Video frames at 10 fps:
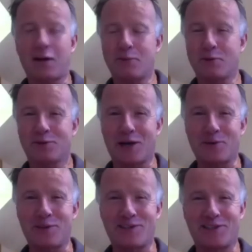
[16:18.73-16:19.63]

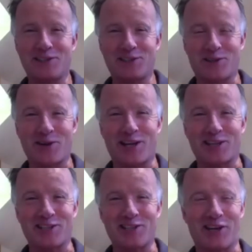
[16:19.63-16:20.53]
would disagree,
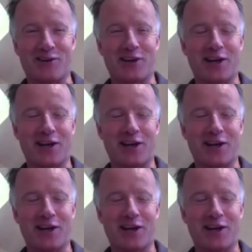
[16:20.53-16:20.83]
actually, Sharon.